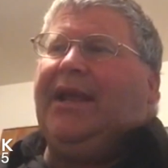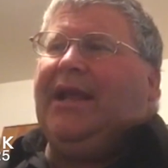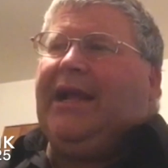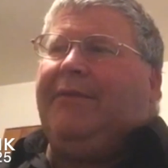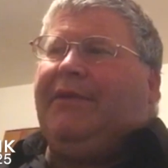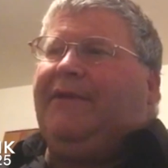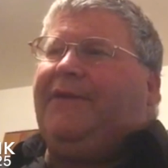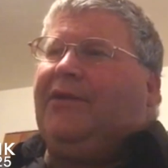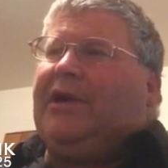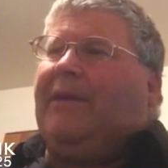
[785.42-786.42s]
And when you
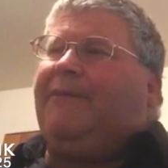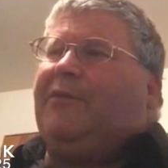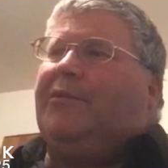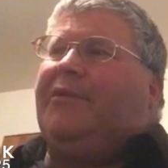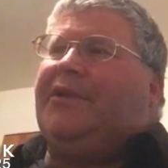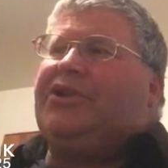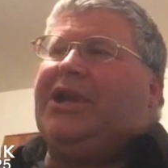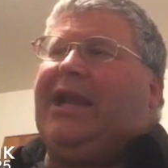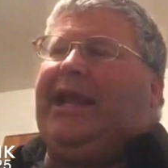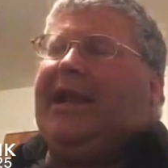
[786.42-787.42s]
feel comfortable with
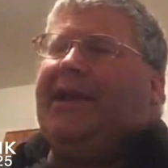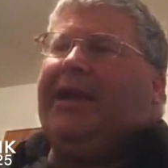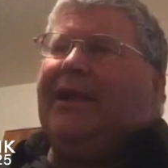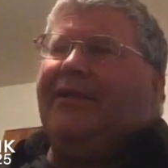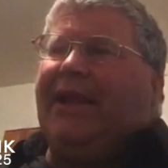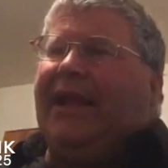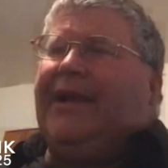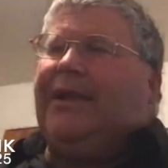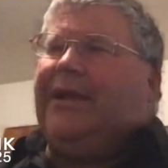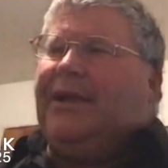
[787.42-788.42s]
G,
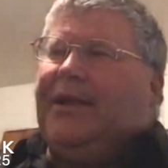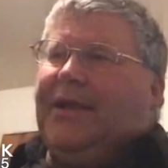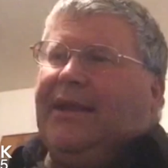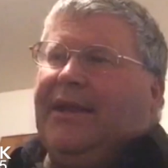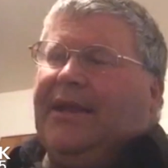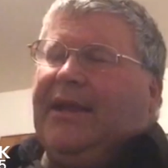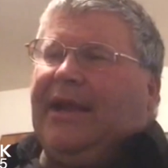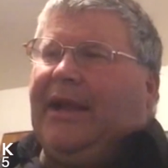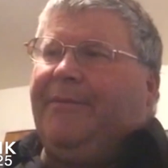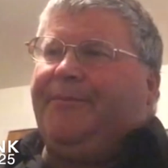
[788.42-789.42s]
then
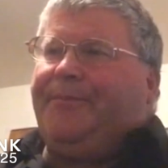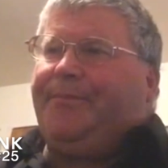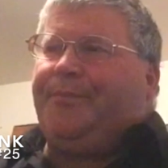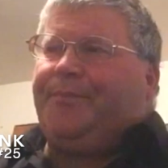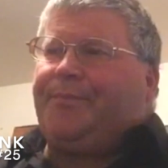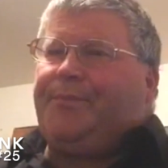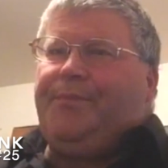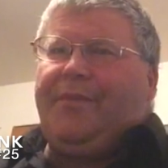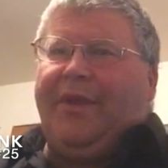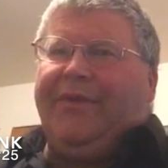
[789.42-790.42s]

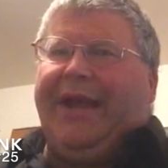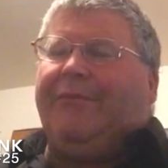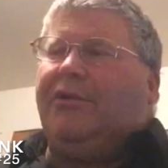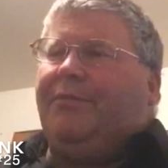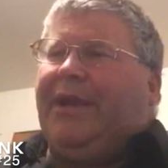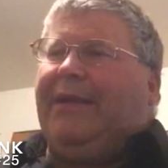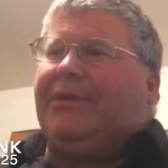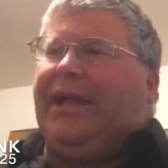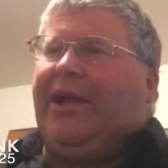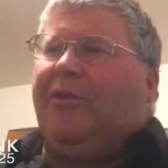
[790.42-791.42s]
that will be able
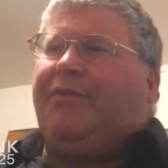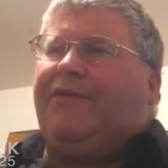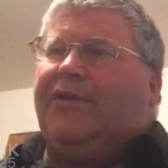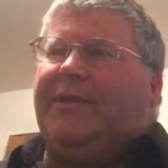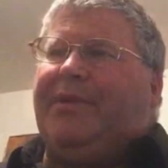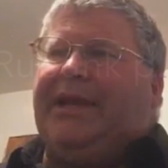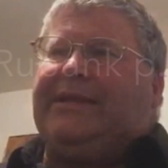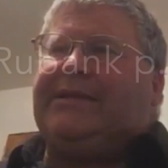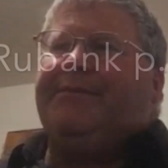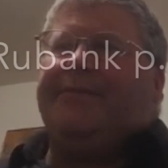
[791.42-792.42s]
to help for the piece.